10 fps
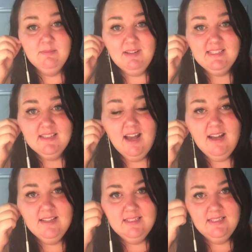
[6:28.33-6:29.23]
are my
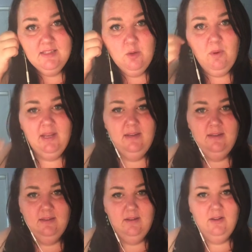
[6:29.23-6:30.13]
scars. The
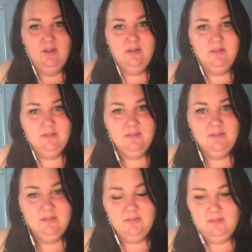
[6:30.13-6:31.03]
one on,